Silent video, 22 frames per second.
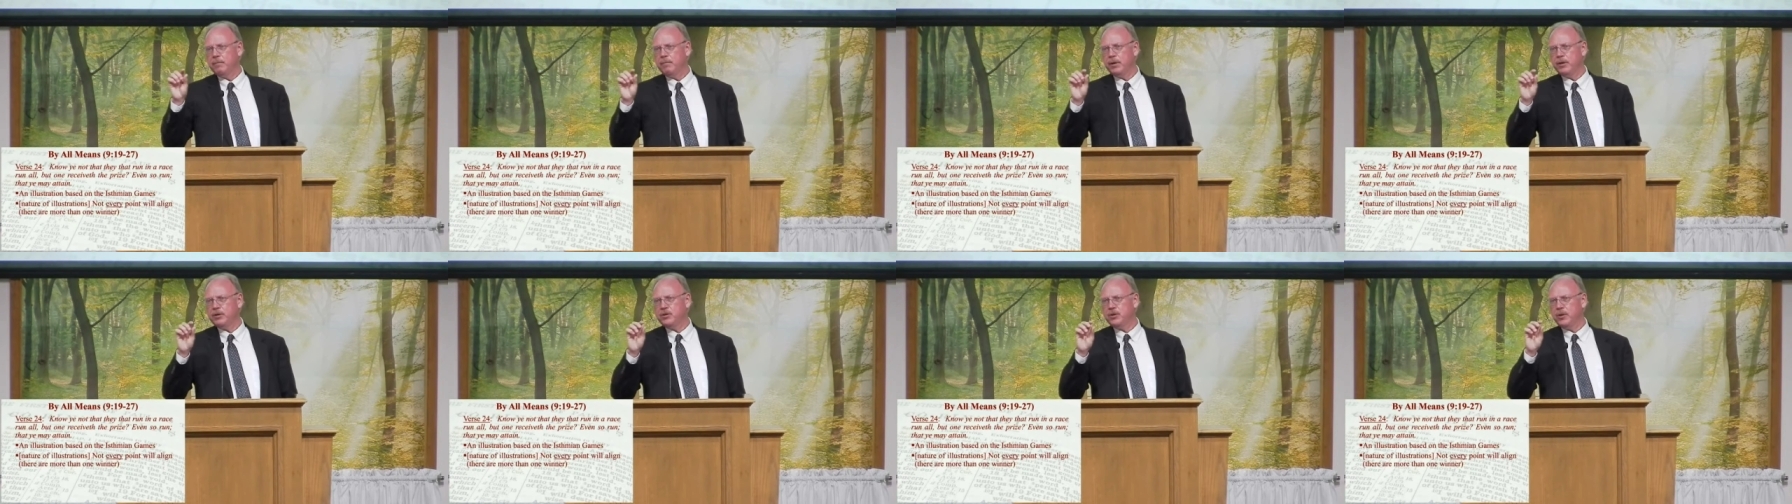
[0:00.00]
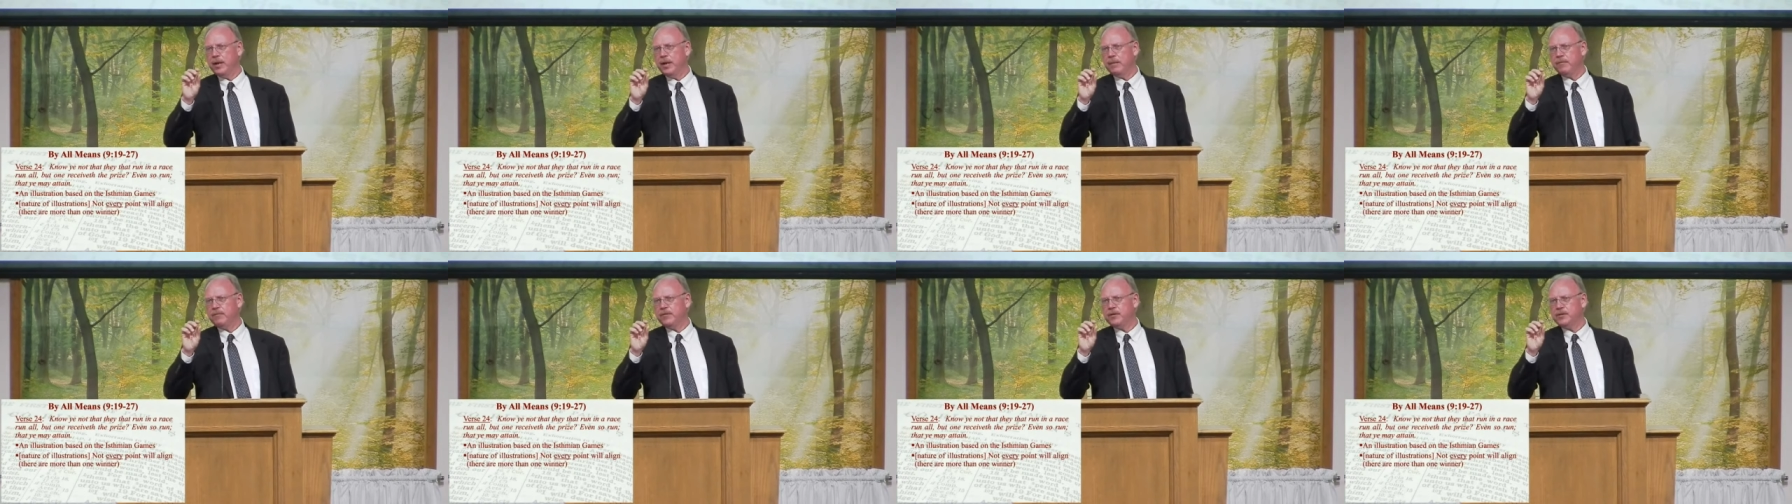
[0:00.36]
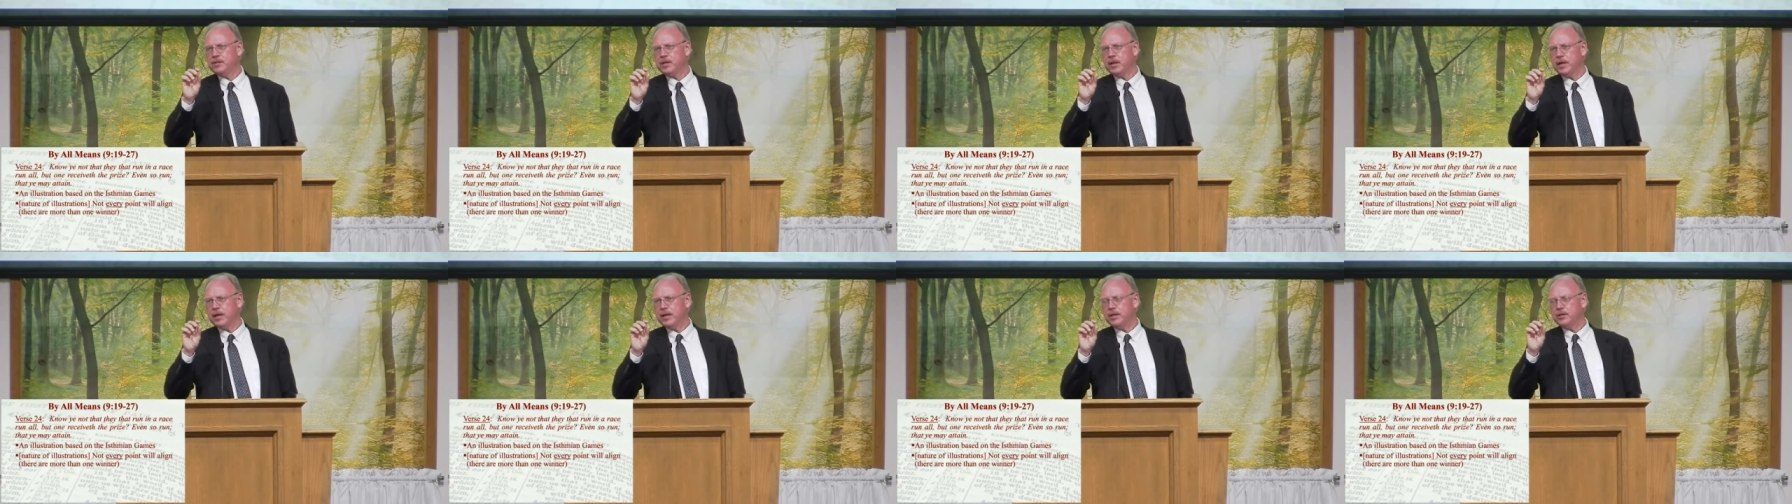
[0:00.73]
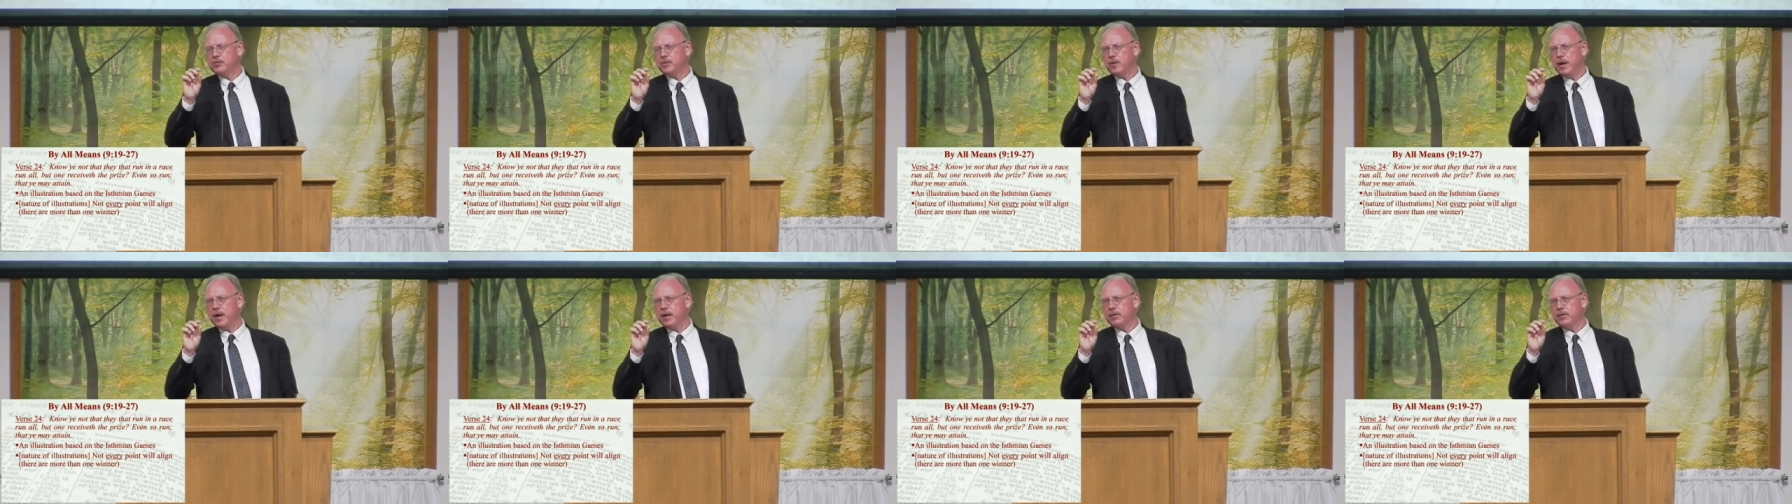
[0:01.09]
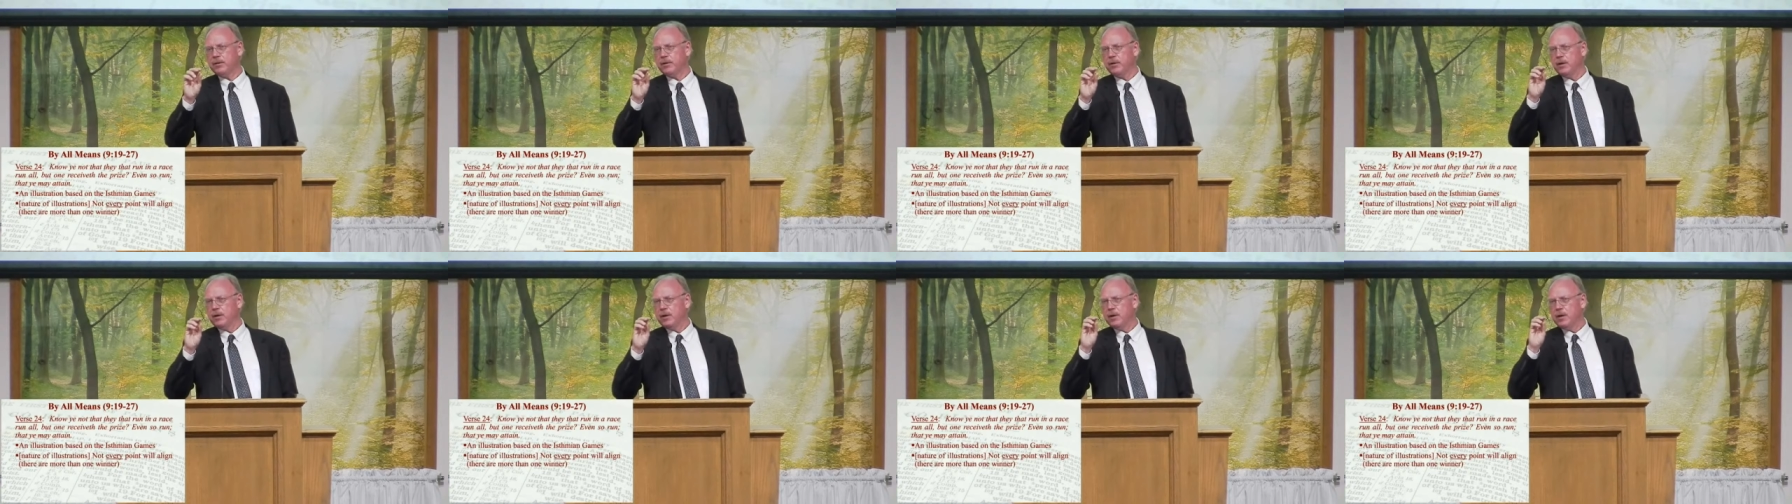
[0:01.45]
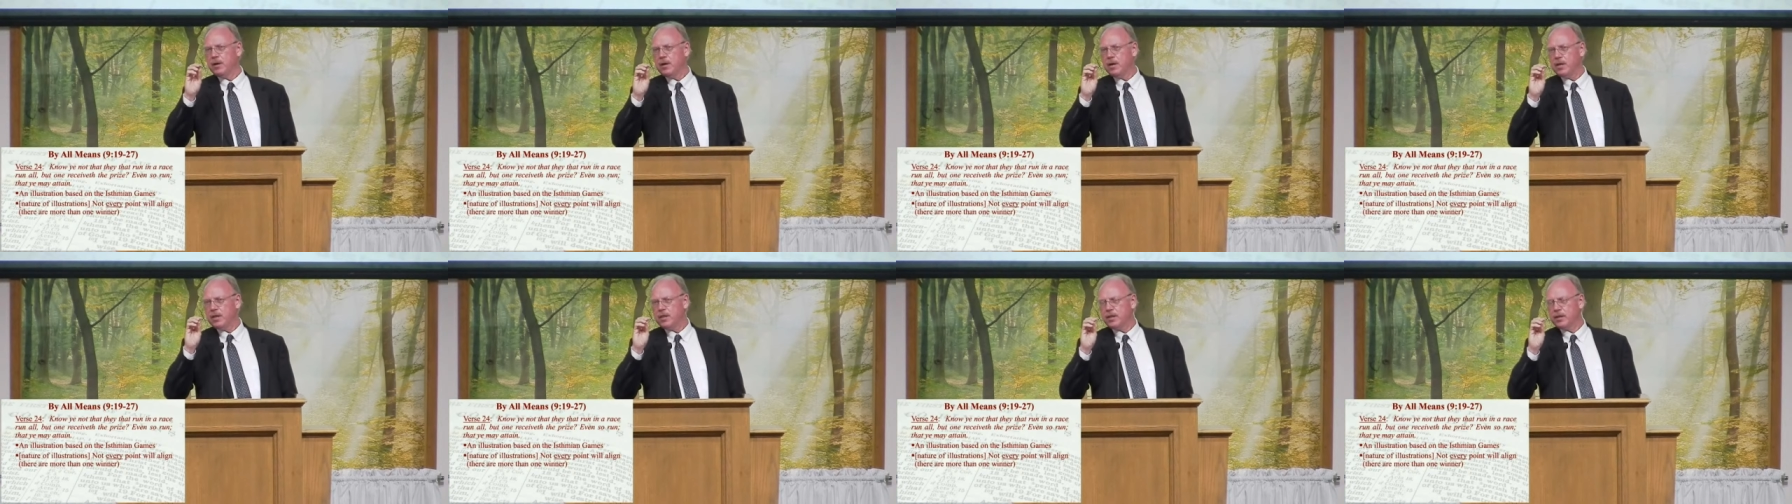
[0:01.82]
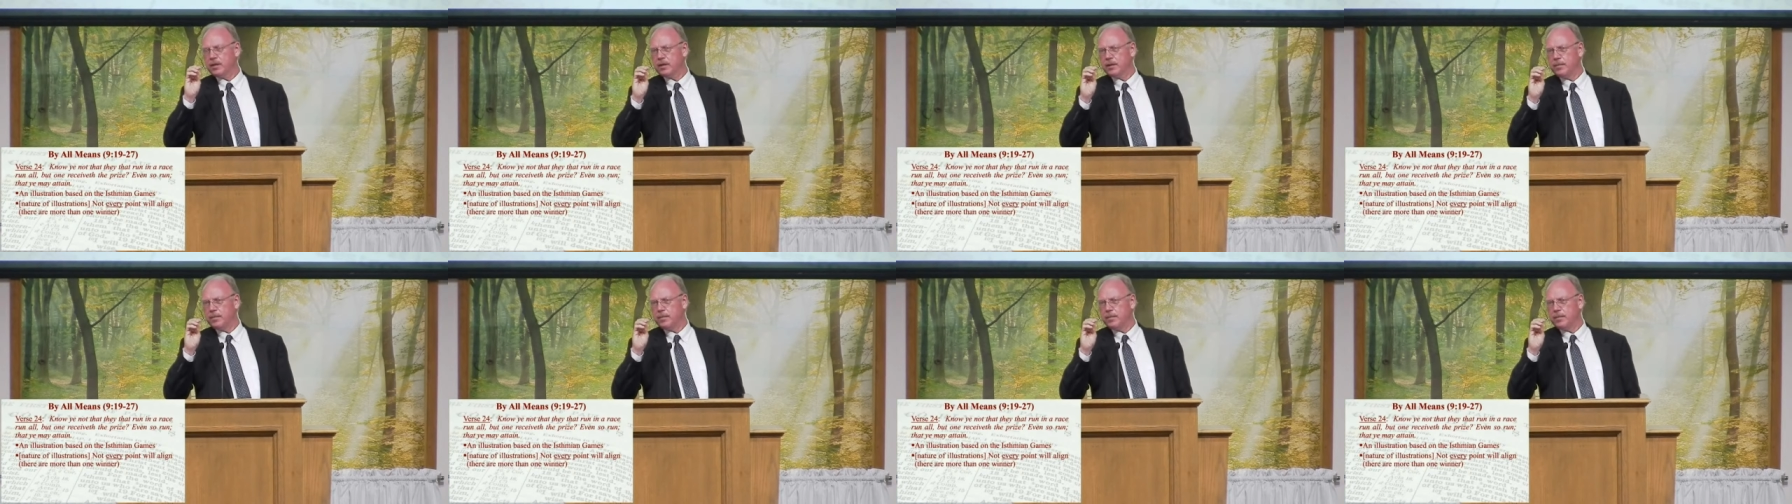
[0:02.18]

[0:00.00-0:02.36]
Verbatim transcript: but to emphasize rather the